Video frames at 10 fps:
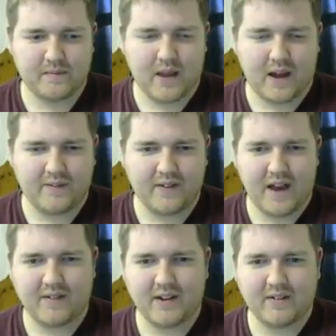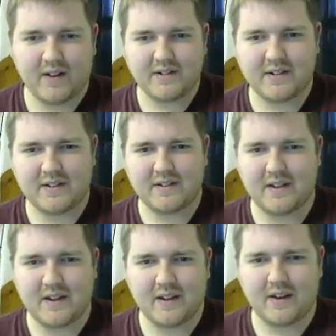Now, if you have any
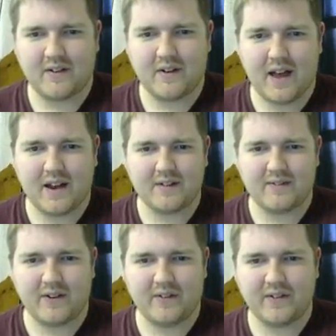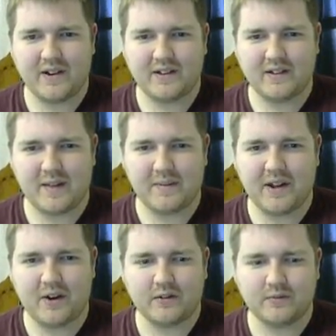questions, go ahead and feel free to let me
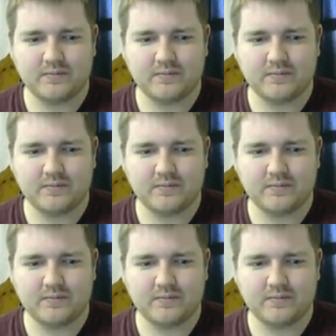know.